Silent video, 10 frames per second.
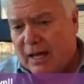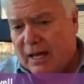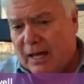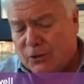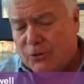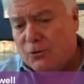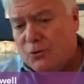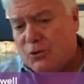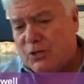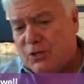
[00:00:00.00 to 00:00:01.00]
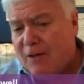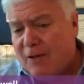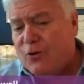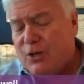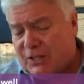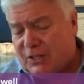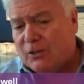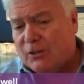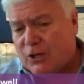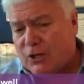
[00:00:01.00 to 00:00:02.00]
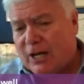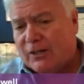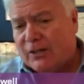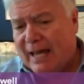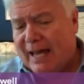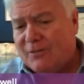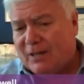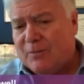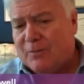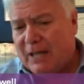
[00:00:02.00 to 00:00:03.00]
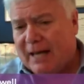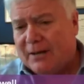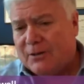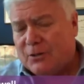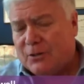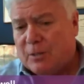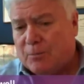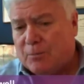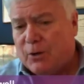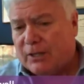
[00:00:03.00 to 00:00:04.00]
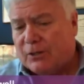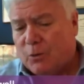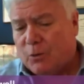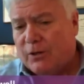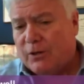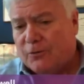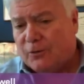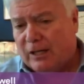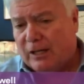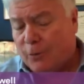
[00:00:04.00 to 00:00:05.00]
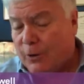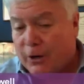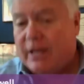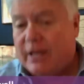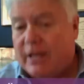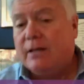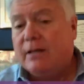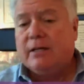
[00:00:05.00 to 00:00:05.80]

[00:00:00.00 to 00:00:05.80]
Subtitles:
And good news, every single child can develop the attitudes that predict a wonderful life. What are they?